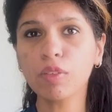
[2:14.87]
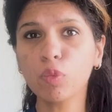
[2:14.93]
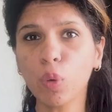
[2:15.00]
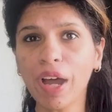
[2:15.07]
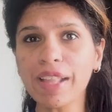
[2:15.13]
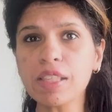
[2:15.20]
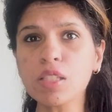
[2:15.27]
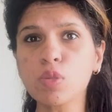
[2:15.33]

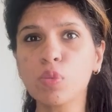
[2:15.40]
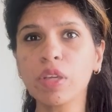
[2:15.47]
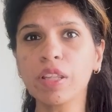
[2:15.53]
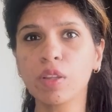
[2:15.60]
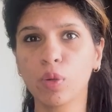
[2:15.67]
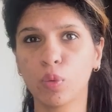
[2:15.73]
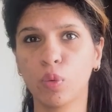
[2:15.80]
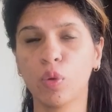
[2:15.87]
Once we
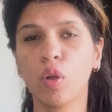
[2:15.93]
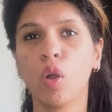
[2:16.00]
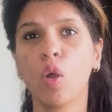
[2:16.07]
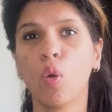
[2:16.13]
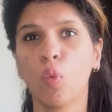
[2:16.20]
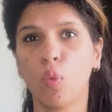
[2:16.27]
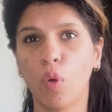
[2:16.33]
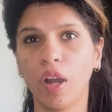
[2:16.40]
know
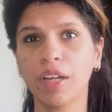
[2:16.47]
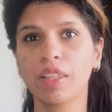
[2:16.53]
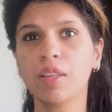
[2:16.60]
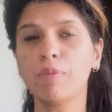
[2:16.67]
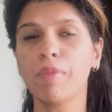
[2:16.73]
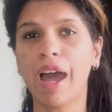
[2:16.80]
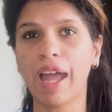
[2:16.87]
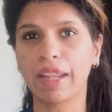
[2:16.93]
what the
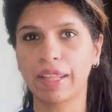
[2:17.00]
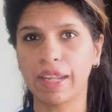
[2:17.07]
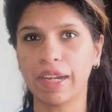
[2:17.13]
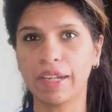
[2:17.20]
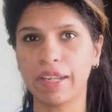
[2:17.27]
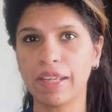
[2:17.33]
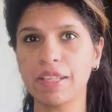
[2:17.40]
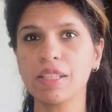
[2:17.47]

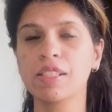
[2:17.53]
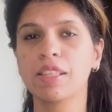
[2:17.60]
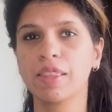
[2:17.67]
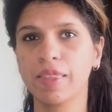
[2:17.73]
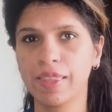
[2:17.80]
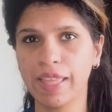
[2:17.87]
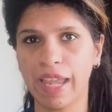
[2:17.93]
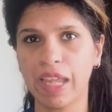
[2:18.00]
market is,
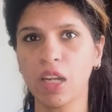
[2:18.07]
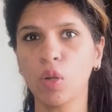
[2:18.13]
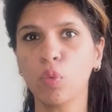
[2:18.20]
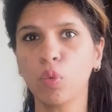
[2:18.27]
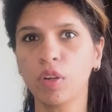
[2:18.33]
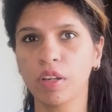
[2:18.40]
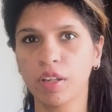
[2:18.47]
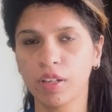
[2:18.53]
then
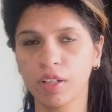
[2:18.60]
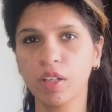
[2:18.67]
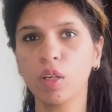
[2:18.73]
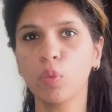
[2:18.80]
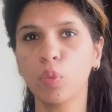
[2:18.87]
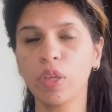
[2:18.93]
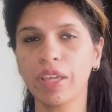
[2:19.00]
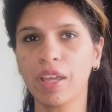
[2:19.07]

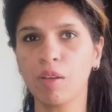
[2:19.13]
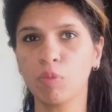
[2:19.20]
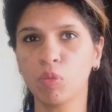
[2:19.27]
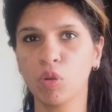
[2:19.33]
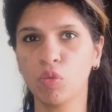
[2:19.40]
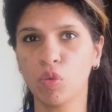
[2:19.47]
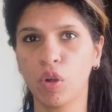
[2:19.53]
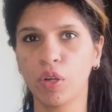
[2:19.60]
third we can
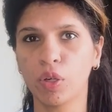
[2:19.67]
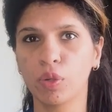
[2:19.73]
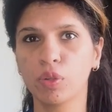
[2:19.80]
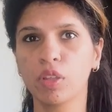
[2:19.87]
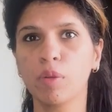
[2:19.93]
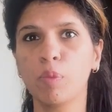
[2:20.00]
move on to the